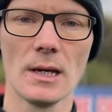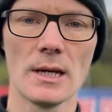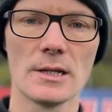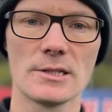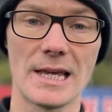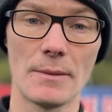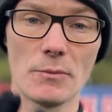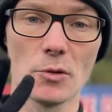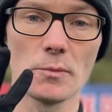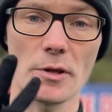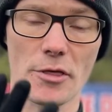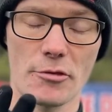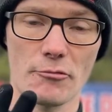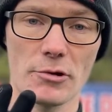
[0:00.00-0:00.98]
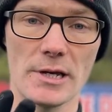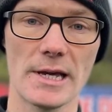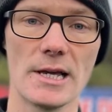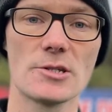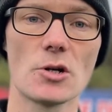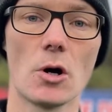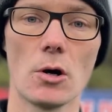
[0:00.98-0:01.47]
Tip number three
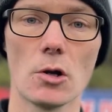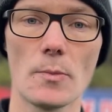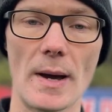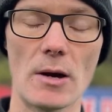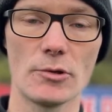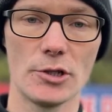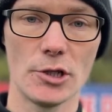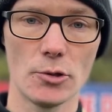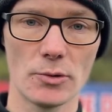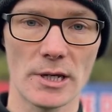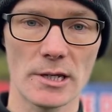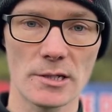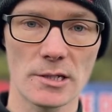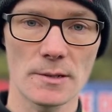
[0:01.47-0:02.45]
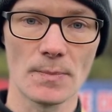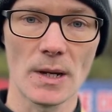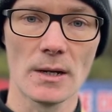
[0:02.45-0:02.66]
is all about units.